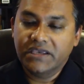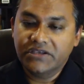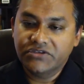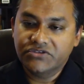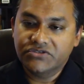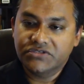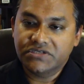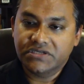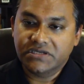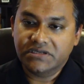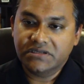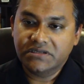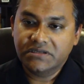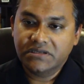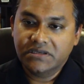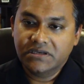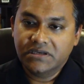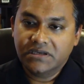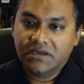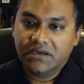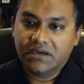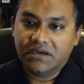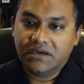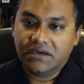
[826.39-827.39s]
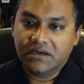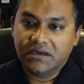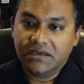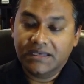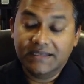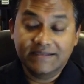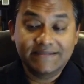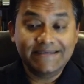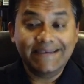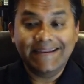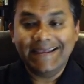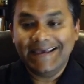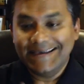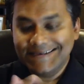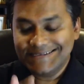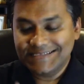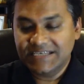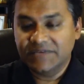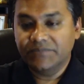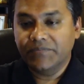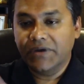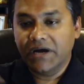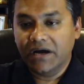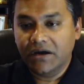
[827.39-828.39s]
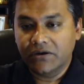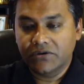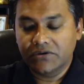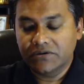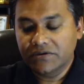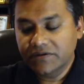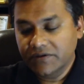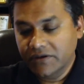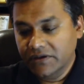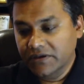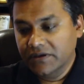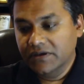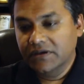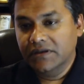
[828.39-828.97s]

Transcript: engine uh, it's an ac power